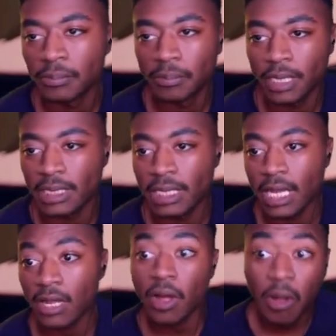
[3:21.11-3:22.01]
But it's
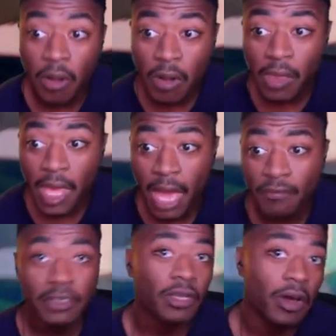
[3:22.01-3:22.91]
like, oh, they
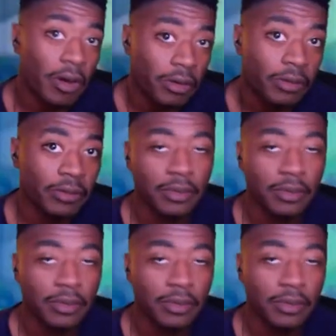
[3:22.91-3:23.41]
have a daughter,